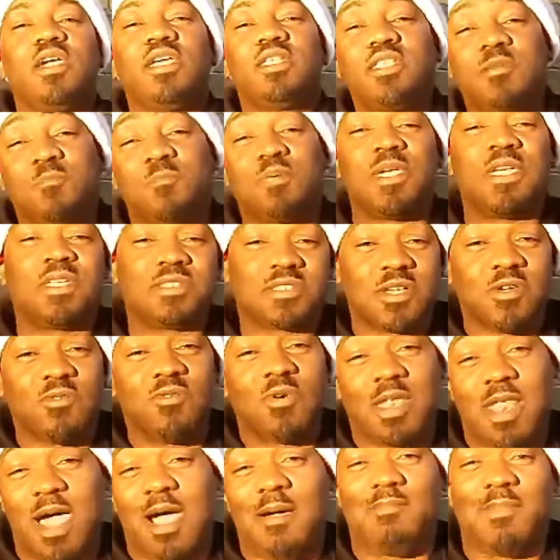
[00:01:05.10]
It depends
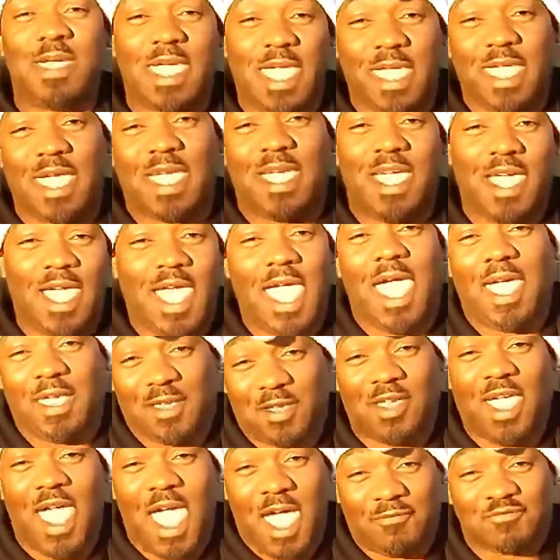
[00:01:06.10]
on what I make
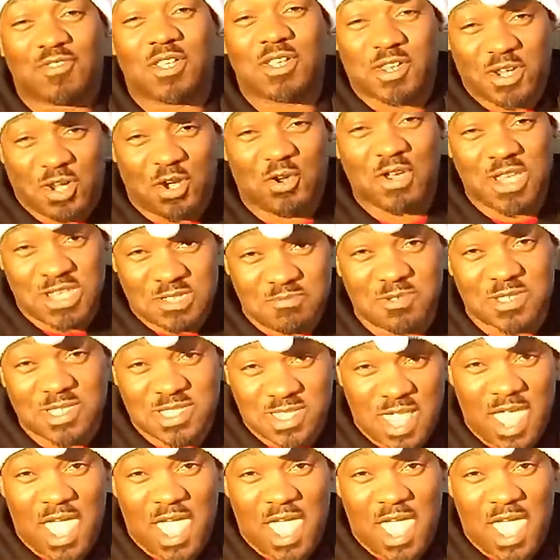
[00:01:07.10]
after the Christmas